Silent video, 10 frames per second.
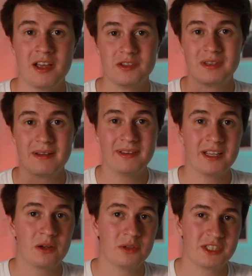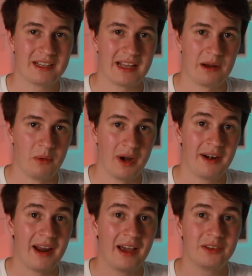So definitely go check that
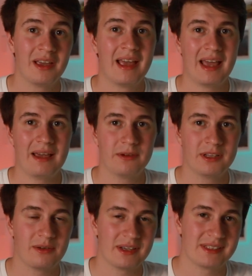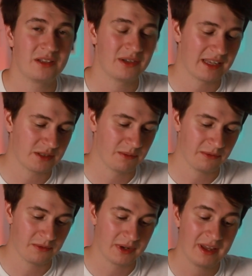one out if you're interested to get some
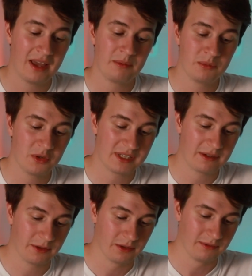free music for your